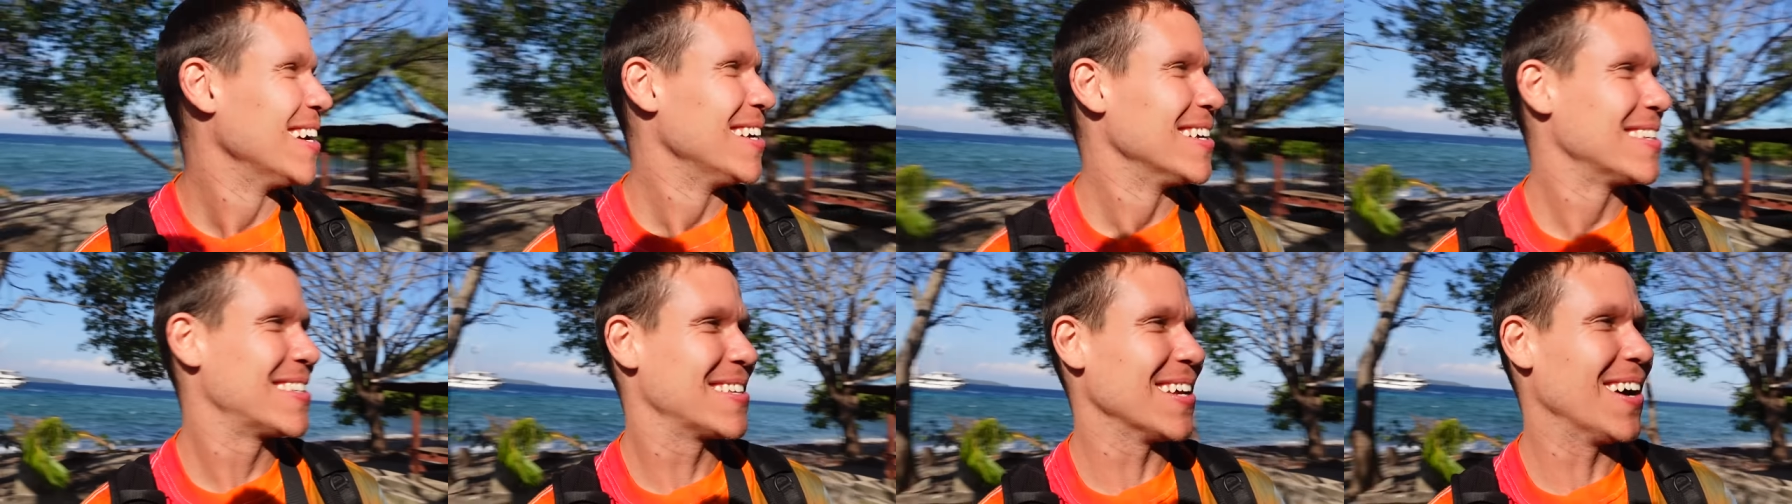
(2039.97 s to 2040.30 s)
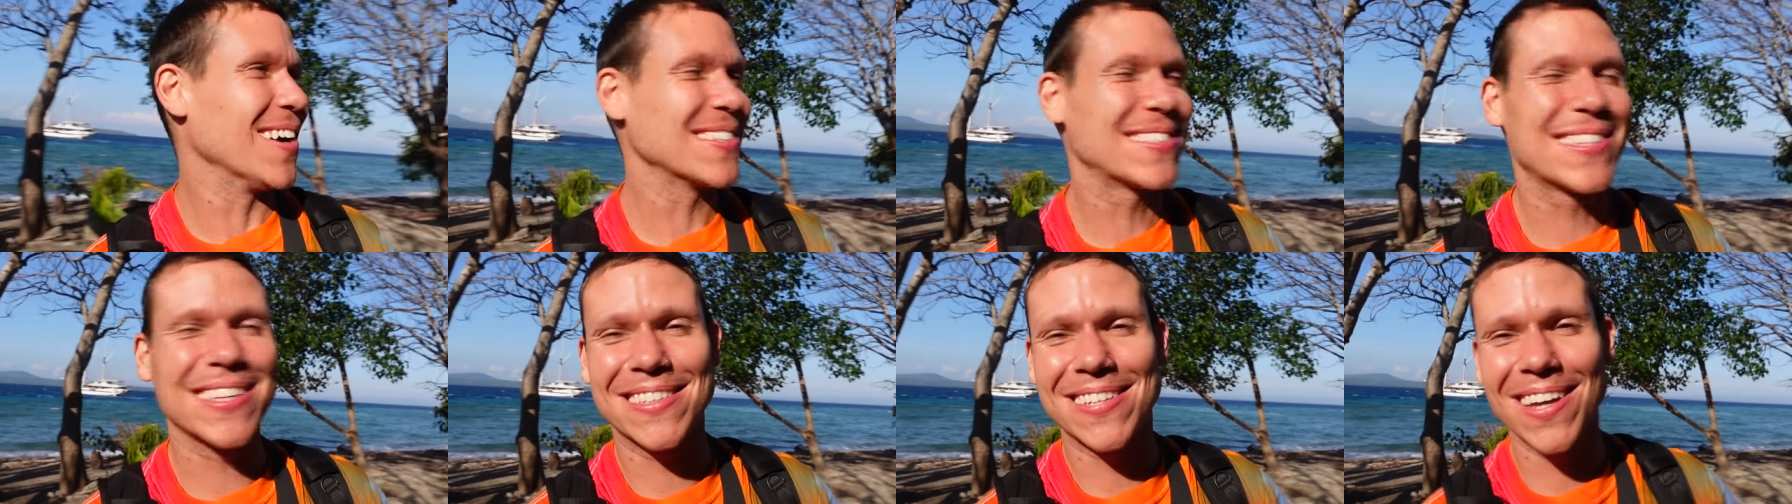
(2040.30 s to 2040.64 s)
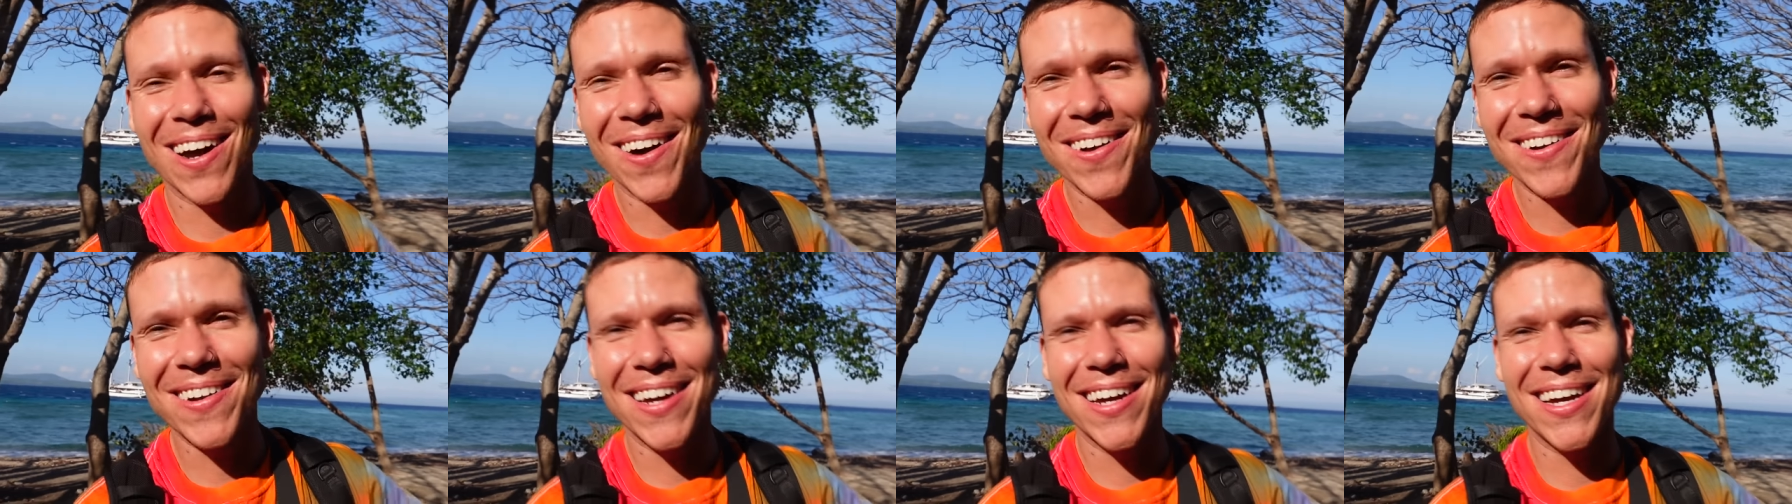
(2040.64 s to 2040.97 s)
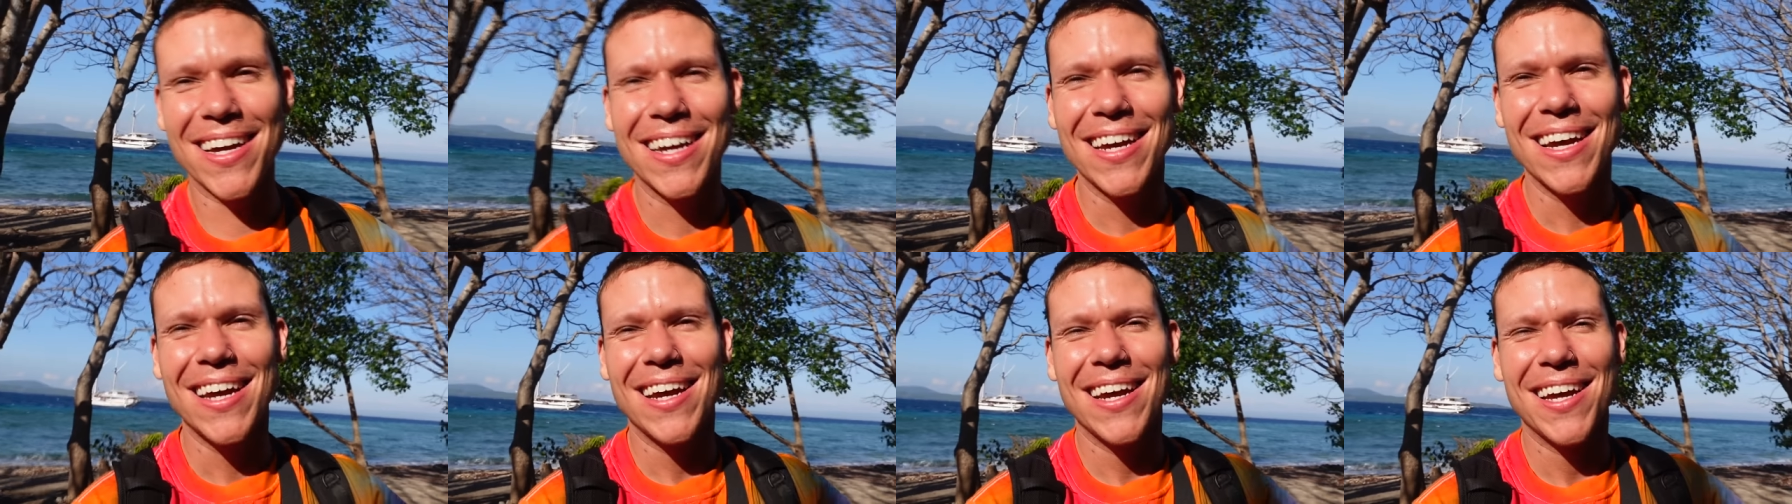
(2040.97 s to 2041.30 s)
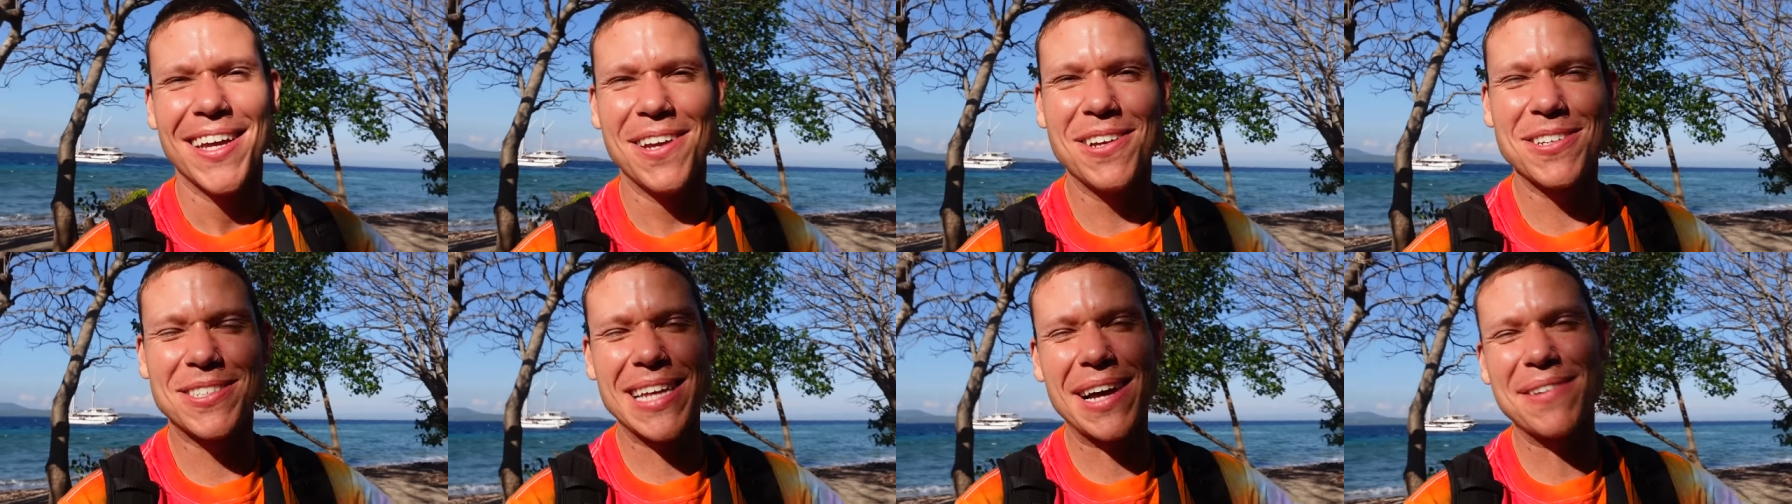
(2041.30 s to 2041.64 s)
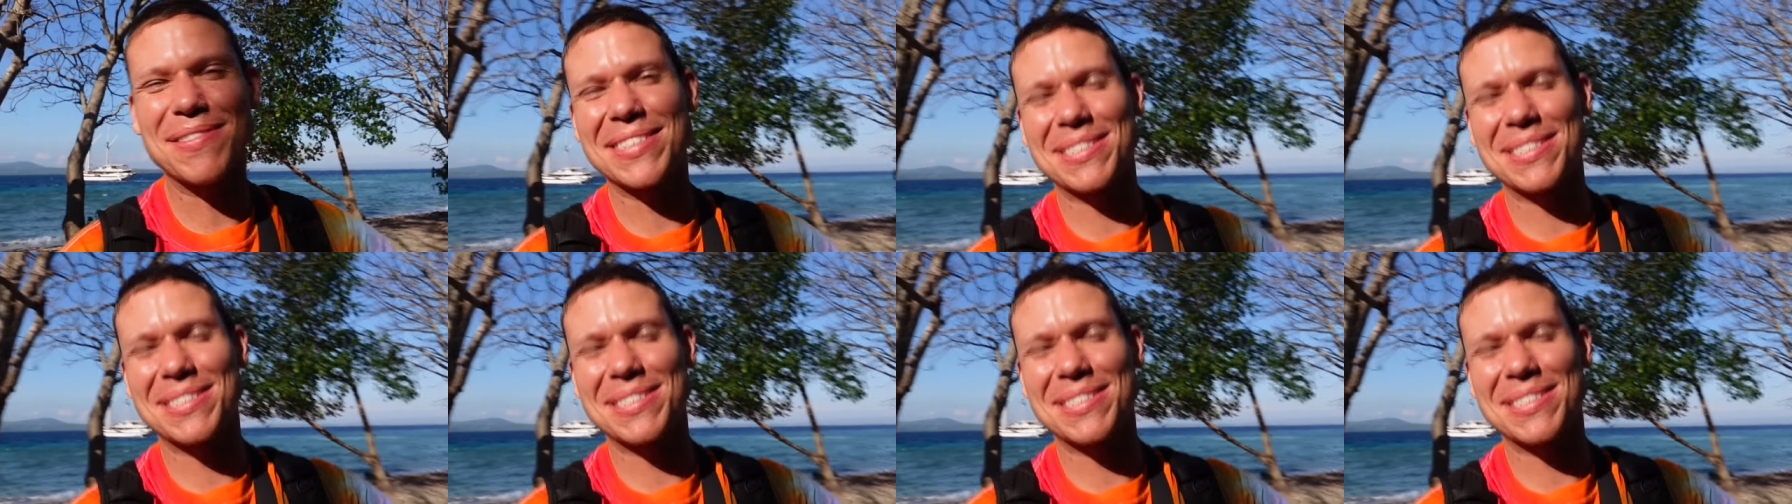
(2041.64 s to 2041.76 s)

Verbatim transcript: So Satonda used to have